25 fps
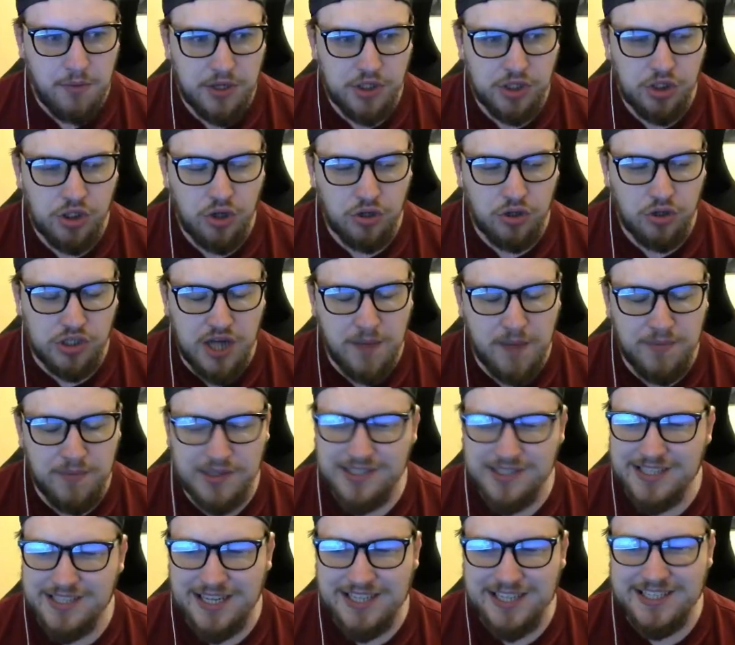Pretty sure
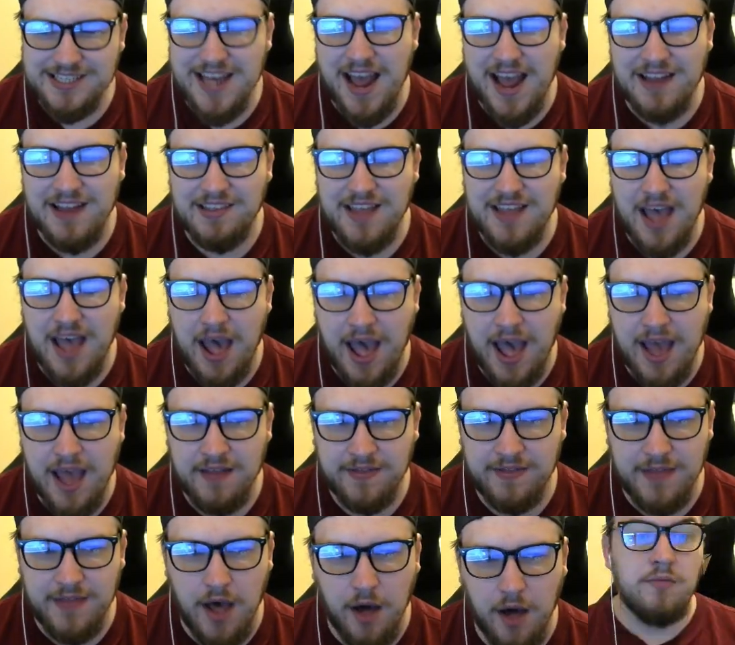Champions League's
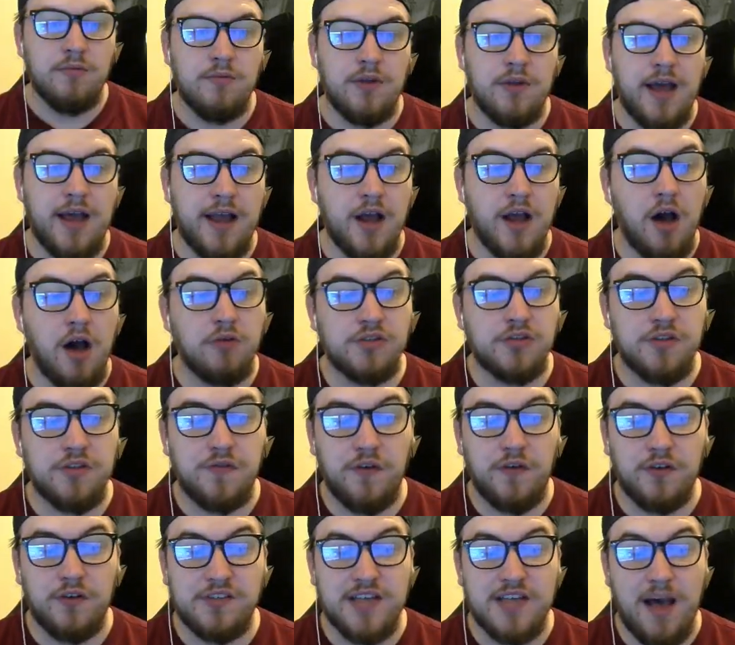head-to-head, though. Well, there goes the
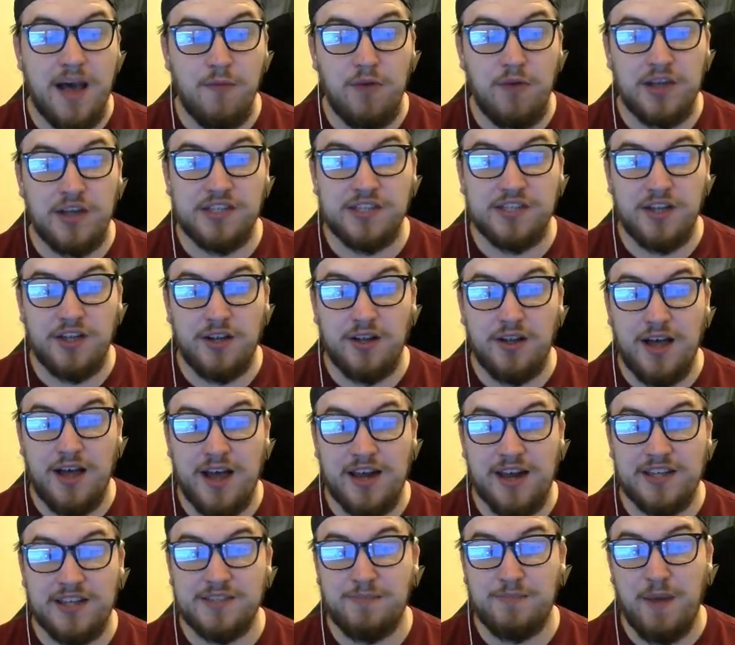full-time whistle,
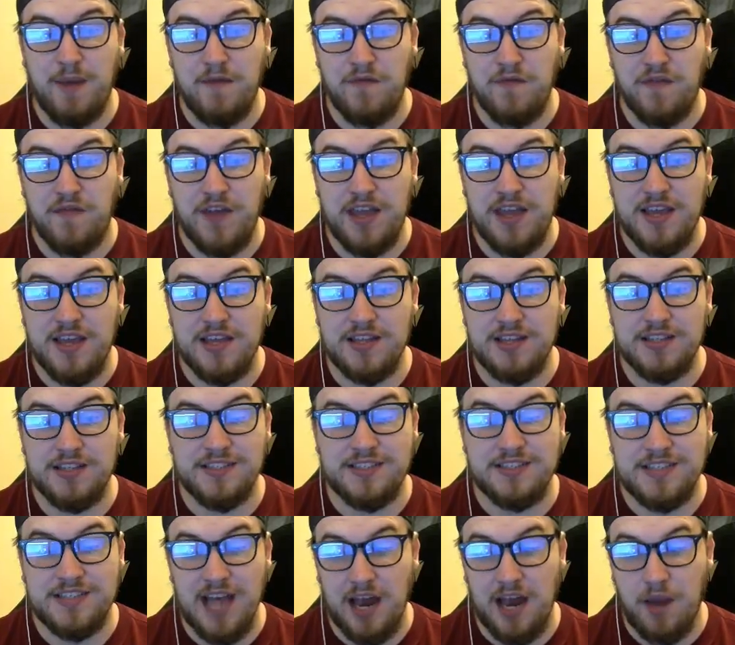and it's Benfica that
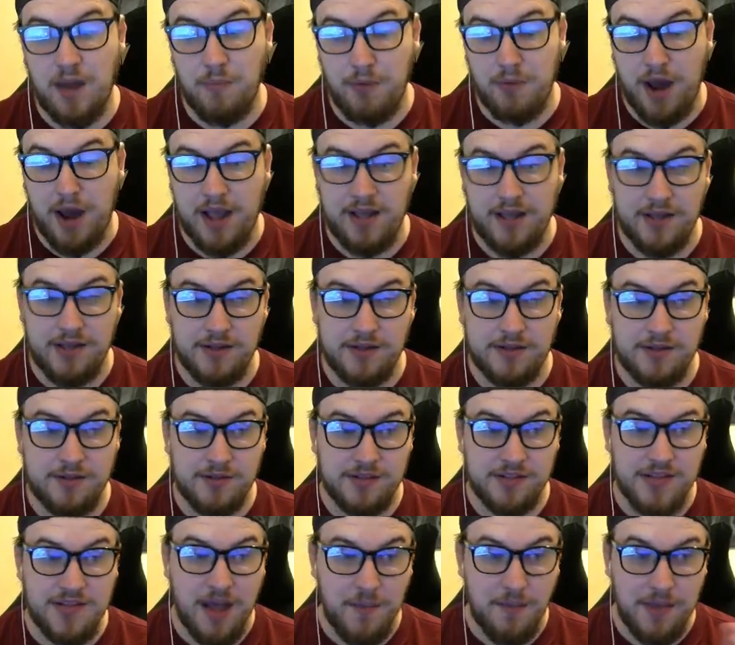celebrate.
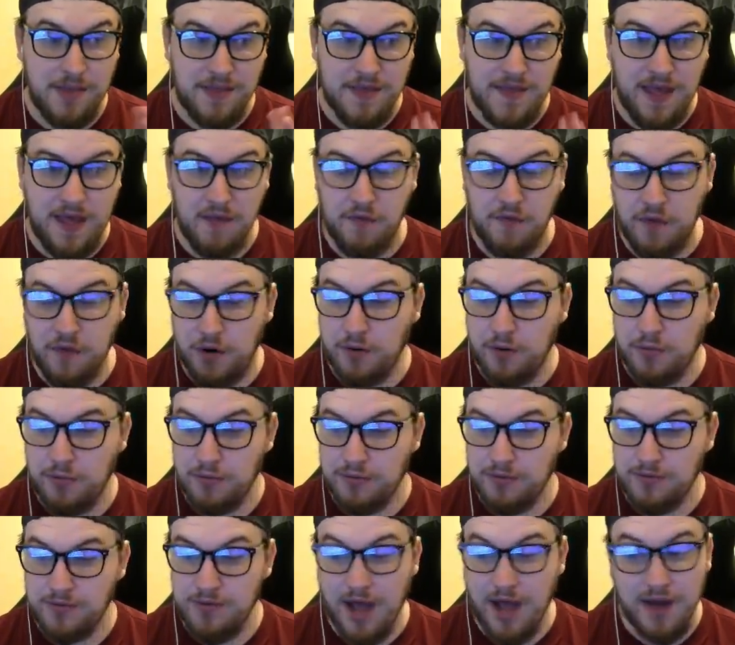Does that mean they're
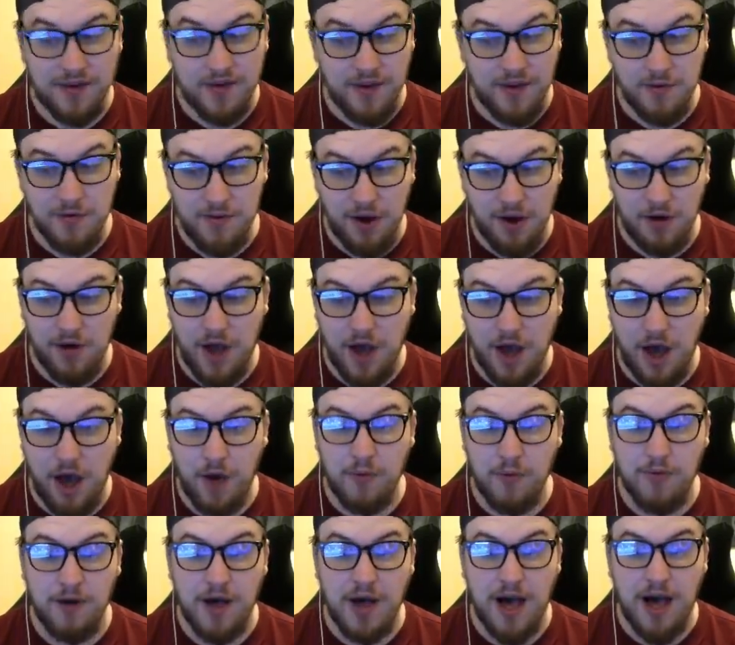through? I do not
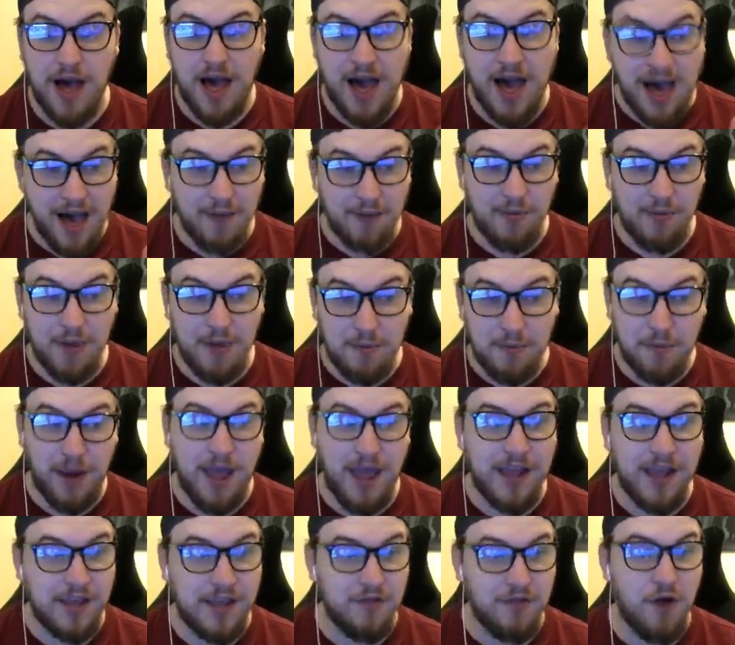know. Are we
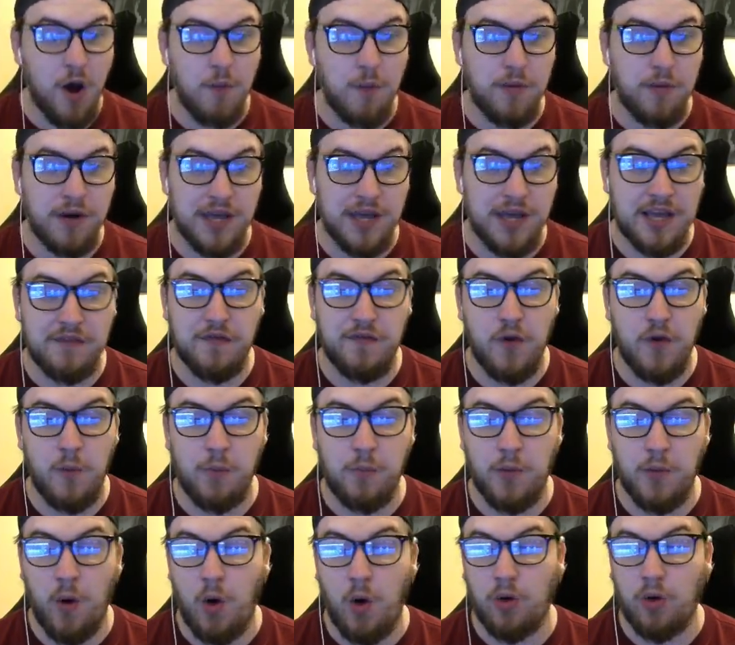playing Europa League
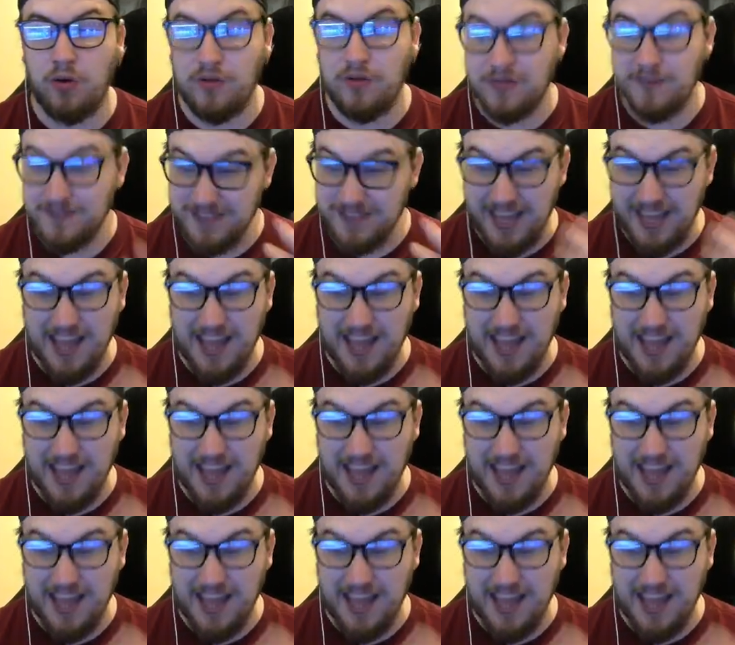football?